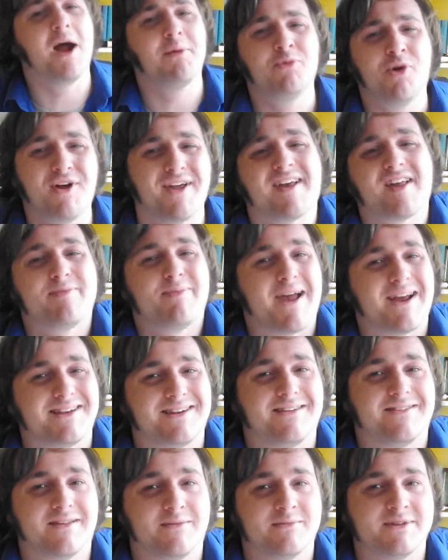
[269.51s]
I'm not
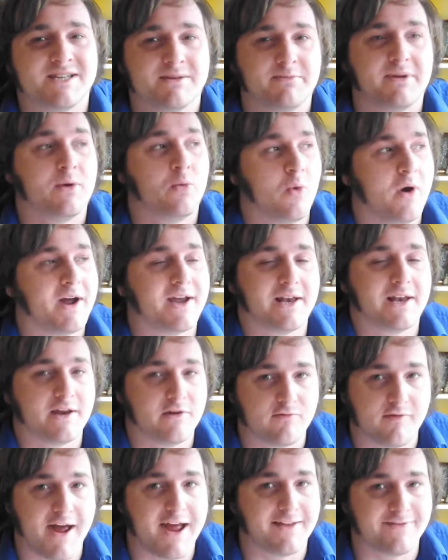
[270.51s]
expecting them to be widely
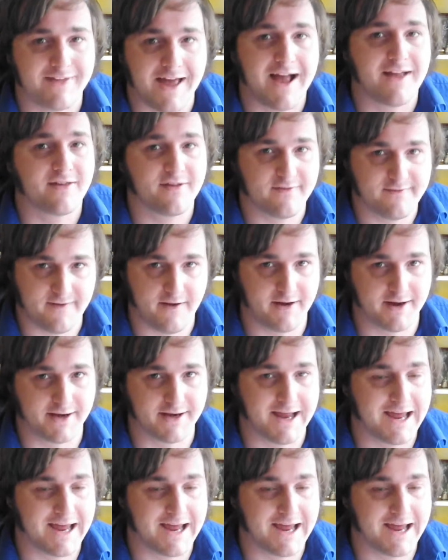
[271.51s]
read, that's fine.